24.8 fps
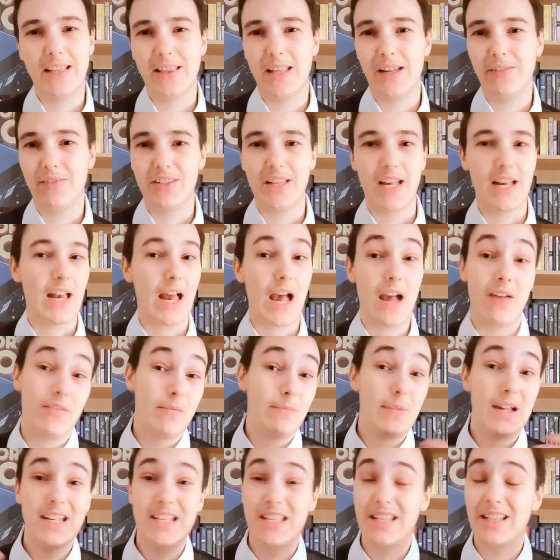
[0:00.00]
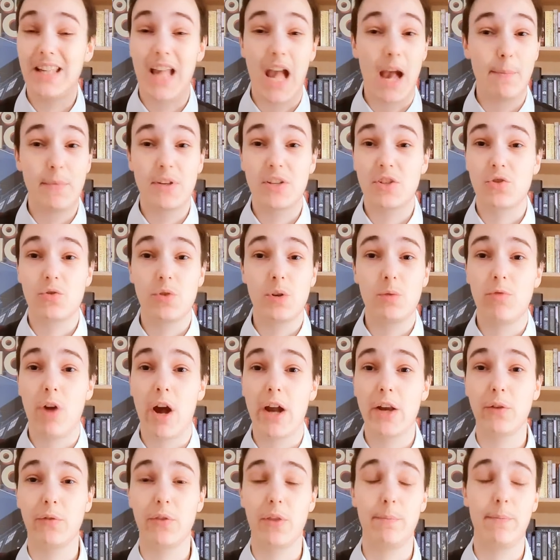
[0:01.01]
and David Tennant have amazing chemistry
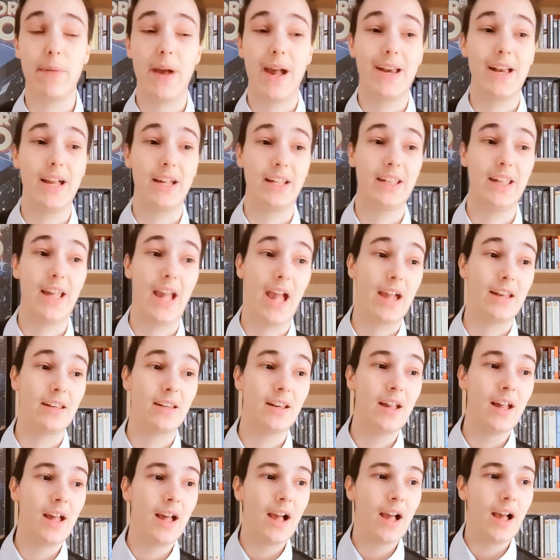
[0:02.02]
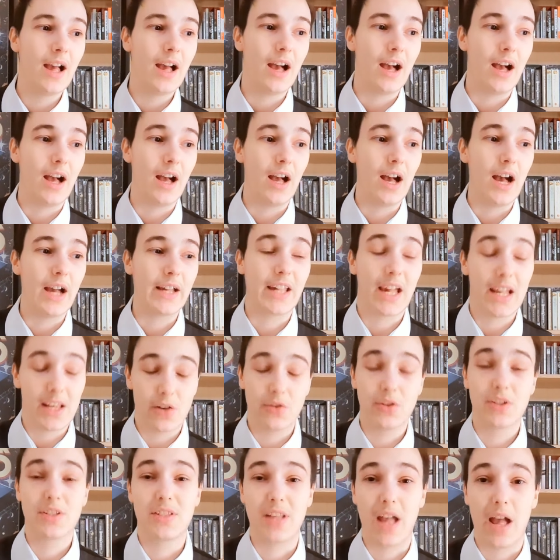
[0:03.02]
right off the bat again. Uh, I can't
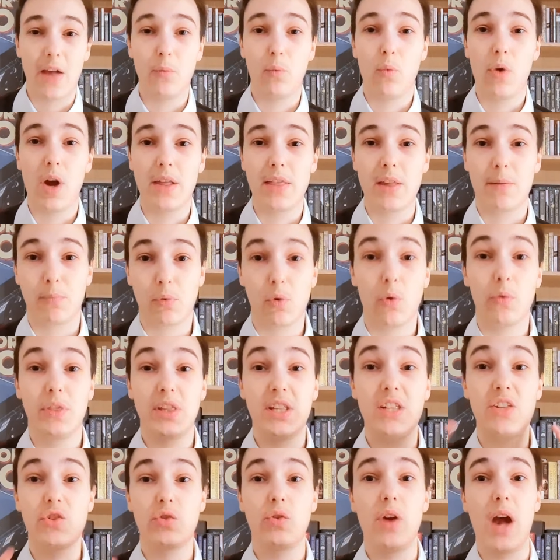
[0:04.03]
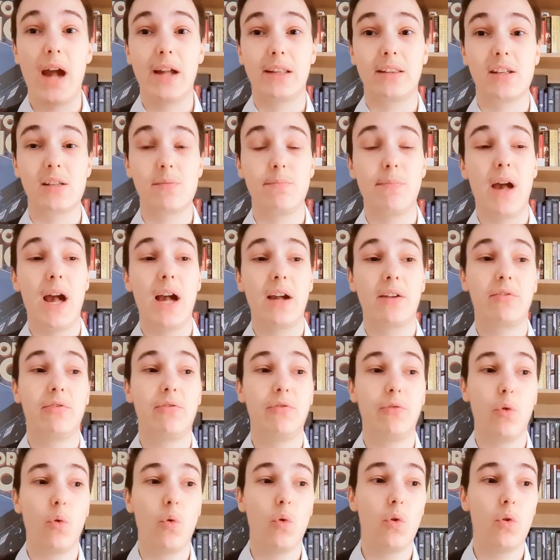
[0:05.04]
understand why they brought these two actors back
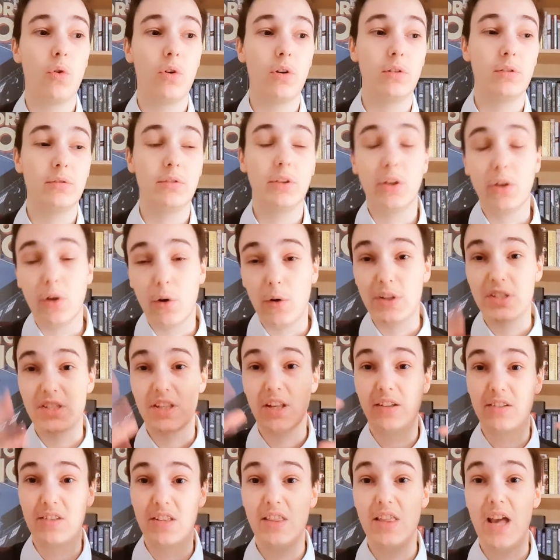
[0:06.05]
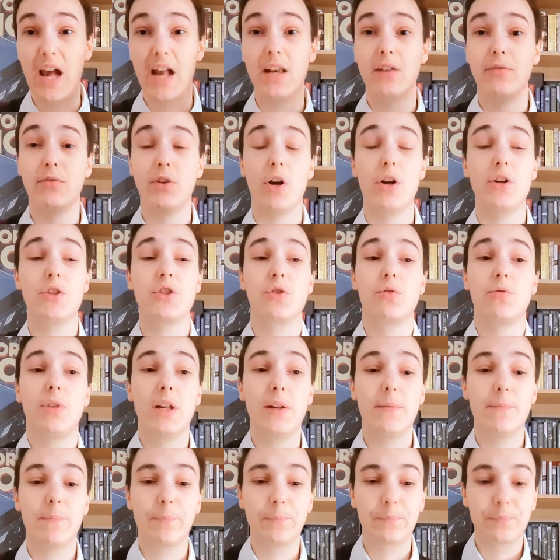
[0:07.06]
for, you know, a 60th
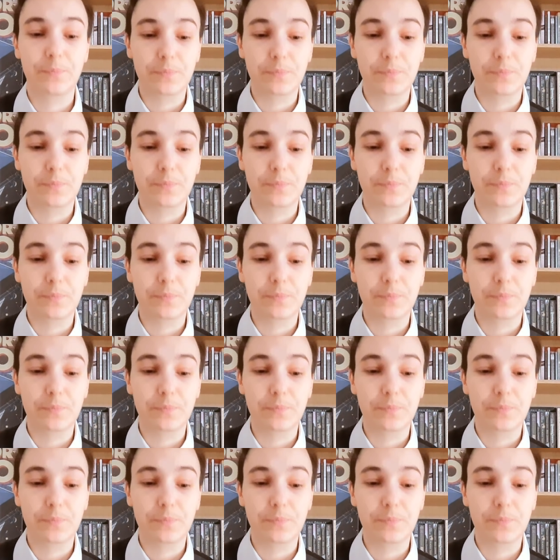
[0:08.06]
anniversary